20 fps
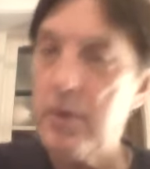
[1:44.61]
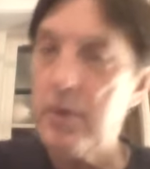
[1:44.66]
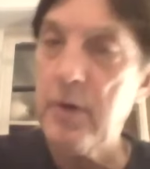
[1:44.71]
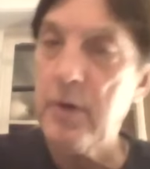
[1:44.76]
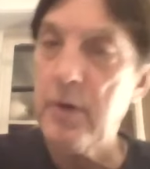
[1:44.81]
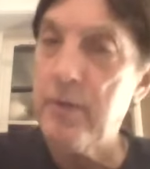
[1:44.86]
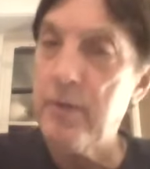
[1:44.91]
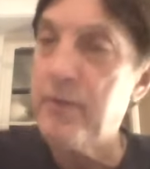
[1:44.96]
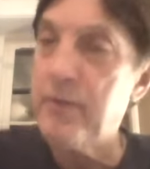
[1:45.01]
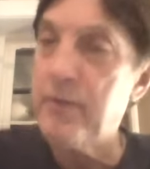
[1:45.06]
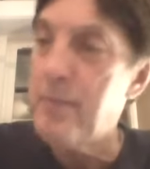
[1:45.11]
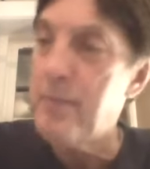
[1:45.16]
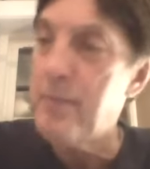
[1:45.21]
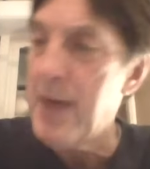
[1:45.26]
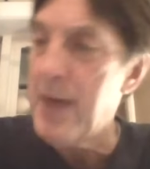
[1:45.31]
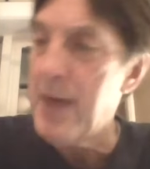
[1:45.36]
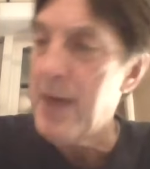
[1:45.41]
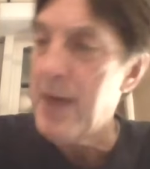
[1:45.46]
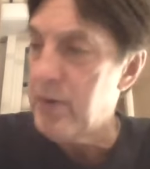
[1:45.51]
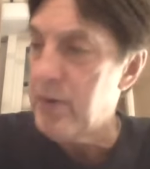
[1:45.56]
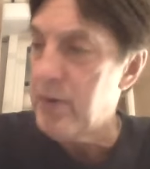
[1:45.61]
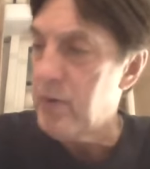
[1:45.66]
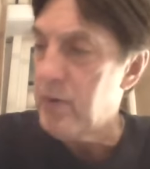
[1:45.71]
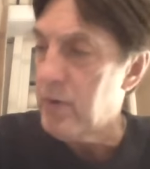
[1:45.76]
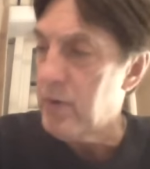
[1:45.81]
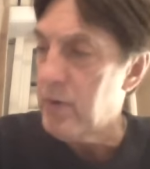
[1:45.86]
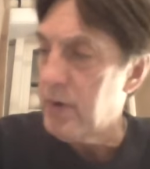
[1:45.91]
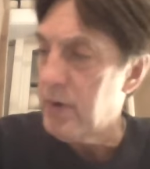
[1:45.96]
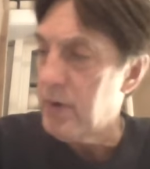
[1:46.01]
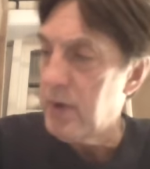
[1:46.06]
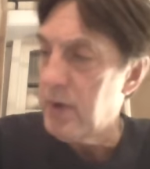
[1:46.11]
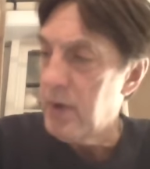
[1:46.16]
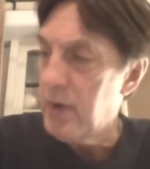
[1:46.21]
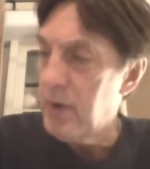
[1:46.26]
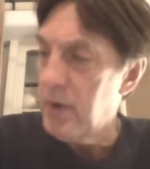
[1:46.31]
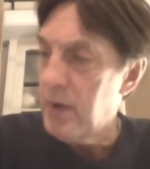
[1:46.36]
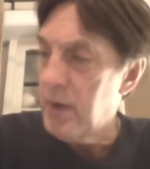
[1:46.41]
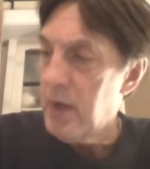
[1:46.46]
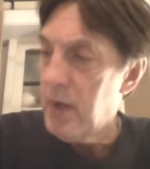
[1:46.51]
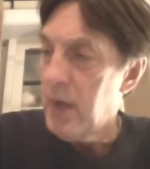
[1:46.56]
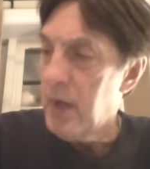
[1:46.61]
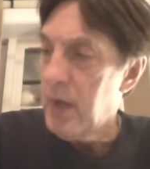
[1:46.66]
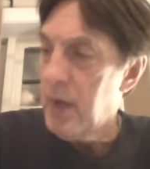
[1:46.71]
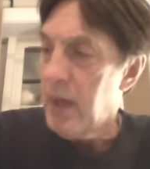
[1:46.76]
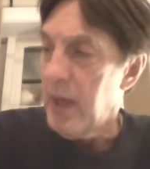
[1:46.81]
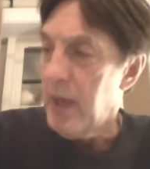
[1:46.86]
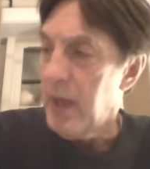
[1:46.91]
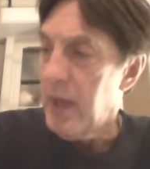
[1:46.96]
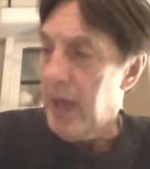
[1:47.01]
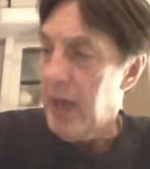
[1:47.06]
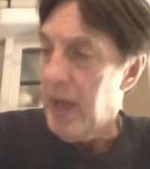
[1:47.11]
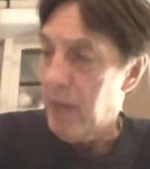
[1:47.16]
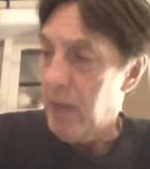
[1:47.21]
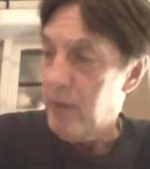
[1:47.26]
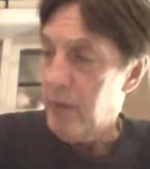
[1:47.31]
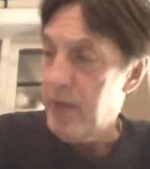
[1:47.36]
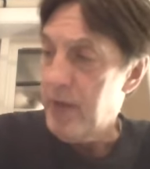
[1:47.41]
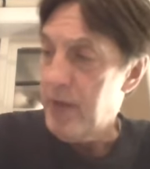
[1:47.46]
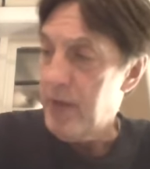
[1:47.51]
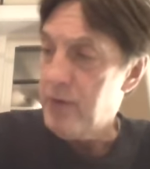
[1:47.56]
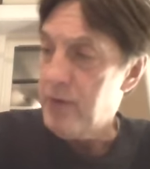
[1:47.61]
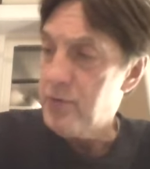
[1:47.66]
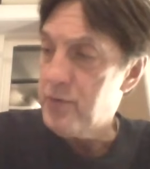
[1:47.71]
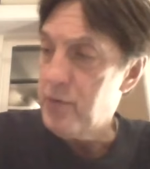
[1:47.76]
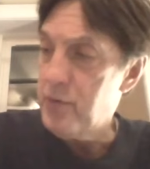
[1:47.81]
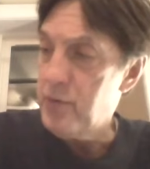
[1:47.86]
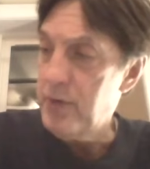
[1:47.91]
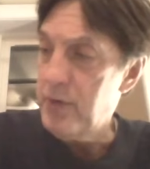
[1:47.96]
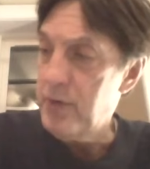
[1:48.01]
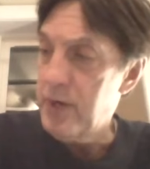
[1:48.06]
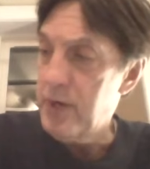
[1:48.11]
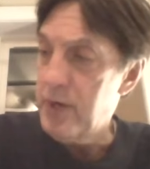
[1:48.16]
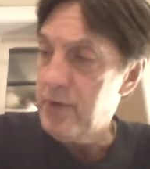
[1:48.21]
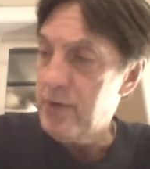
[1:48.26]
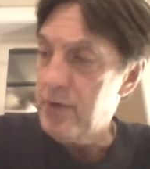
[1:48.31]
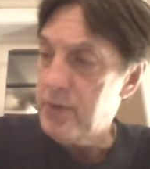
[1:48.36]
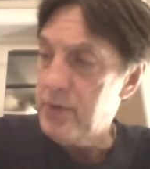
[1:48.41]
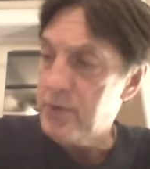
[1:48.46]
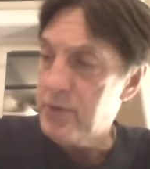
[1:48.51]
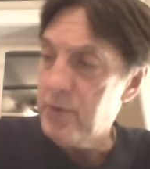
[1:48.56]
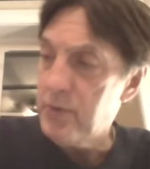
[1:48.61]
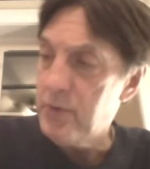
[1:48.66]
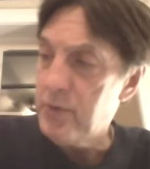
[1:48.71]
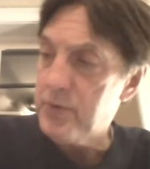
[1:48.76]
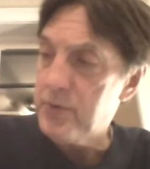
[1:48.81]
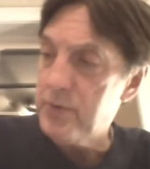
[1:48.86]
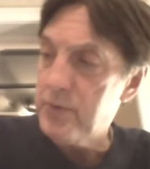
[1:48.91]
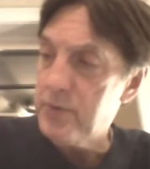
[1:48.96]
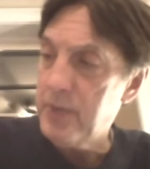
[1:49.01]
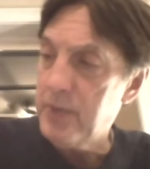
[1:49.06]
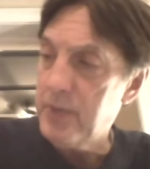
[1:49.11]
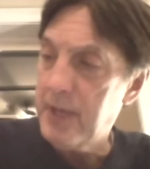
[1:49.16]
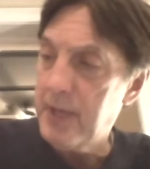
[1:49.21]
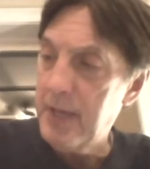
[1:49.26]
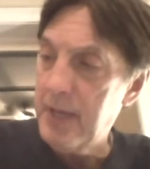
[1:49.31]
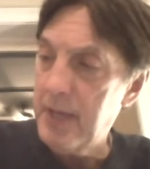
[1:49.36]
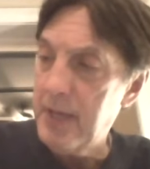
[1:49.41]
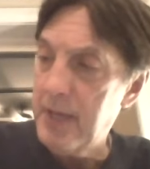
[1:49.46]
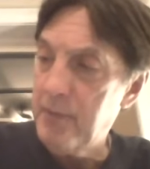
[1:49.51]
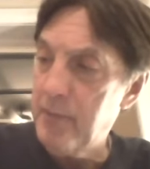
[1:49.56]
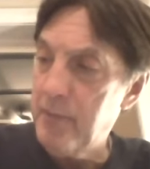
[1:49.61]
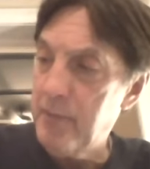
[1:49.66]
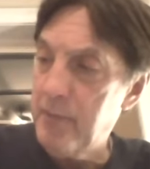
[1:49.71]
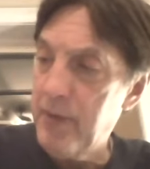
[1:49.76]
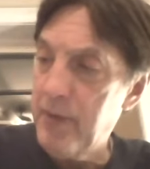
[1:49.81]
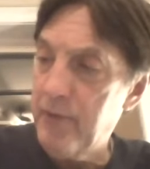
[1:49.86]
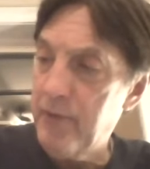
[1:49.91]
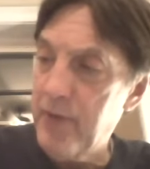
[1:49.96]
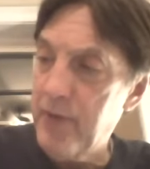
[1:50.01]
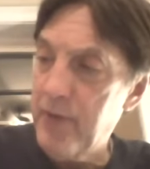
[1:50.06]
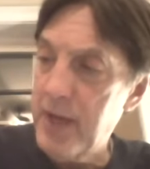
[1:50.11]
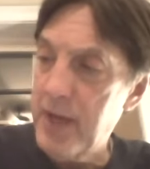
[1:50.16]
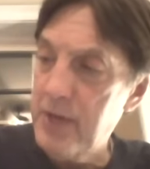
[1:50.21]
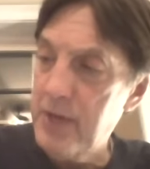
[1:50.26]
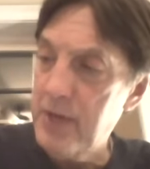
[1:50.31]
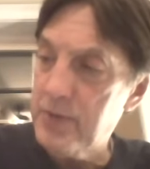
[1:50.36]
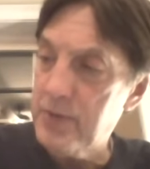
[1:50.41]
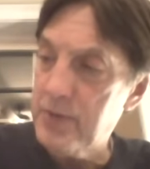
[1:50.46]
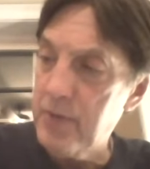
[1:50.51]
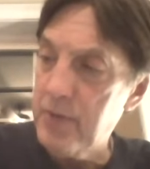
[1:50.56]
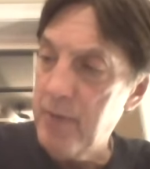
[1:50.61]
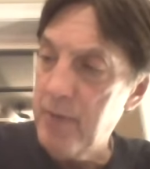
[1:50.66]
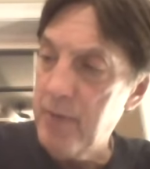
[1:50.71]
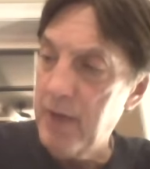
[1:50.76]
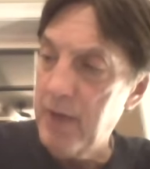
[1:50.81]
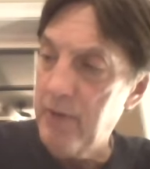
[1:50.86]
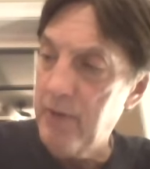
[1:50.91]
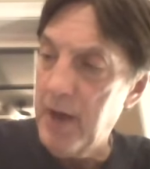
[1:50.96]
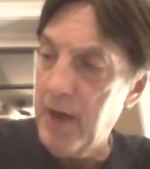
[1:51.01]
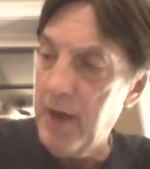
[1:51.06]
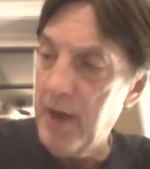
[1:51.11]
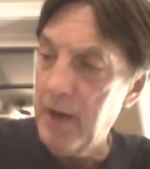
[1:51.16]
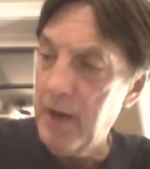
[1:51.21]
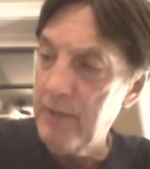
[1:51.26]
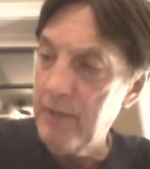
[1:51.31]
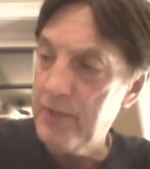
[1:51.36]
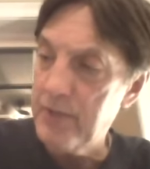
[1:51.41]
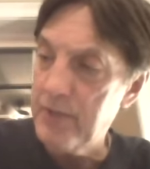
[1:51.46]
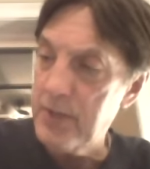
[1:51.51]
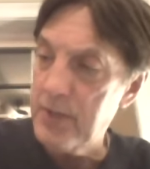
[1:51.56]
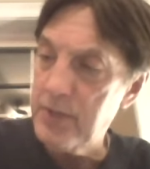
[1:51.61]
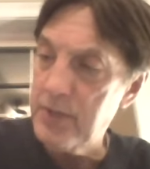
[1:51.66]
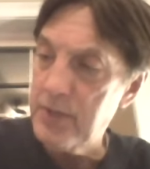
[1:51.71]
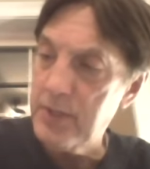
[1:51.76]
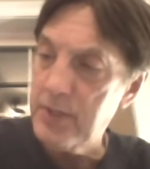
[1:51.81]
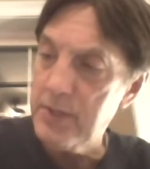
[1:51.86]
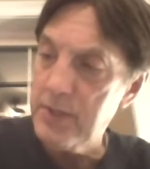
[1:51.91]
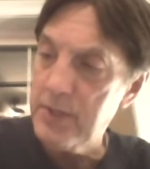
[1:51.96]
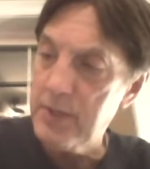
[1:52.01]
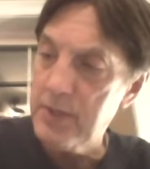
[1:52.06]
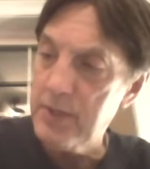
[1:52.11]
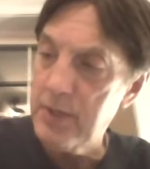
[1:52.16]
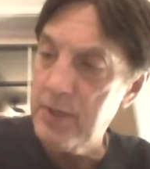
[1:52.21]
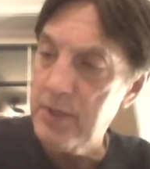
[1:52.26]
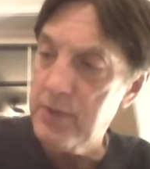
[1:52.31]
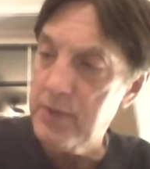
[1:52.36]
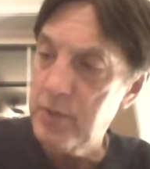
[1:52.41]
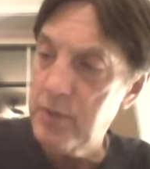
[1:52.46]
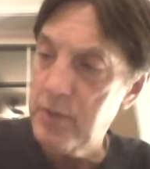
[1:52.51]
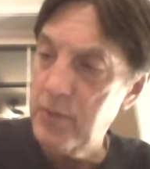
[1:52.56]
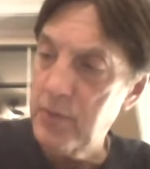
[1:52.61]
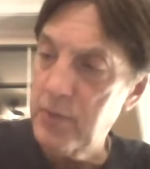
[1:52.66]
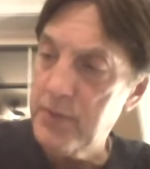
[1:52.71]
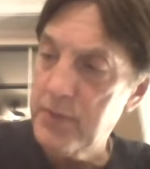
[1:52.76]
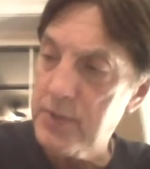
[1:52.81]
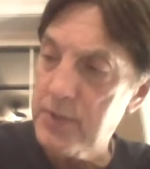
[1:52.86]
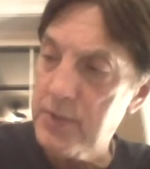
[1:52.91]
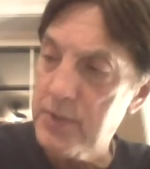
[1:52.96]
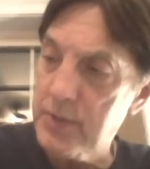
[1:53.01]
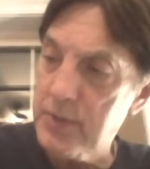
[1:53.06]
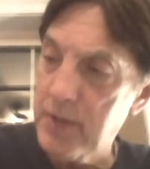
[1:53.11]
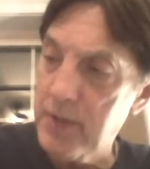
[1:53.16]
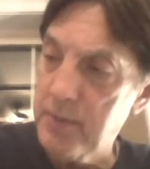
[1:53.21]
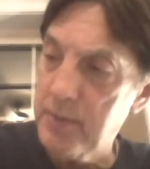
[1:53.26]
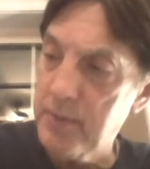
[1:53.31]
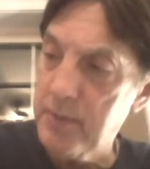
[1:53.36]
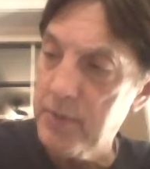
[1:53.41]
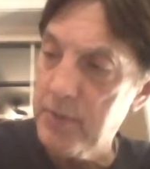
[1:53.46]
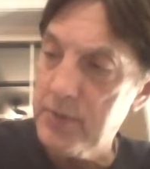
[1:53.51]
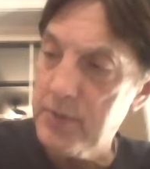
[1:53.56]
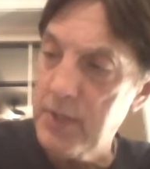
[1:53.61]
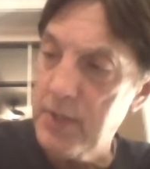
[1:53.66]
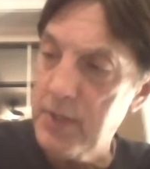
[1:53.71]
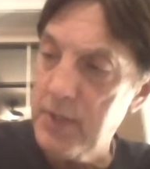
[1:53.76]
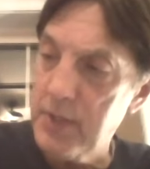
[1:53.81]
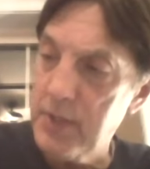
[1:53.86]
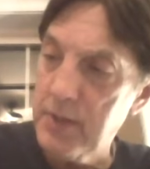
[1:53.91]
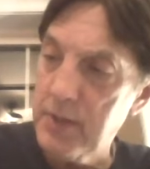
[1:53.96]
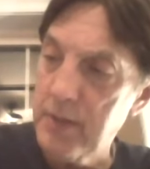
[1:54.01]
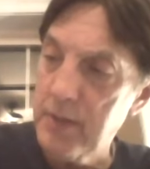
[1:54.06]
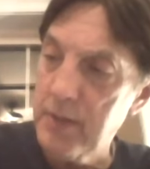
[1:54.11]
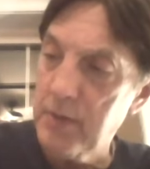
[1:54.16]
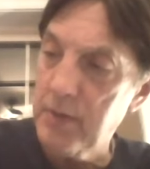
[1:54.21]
of Matthew. And when they drew near to Jerusalem and came to Bethphage, to the Mount of Olives, then Jesus sent two of his disciples, saying to them,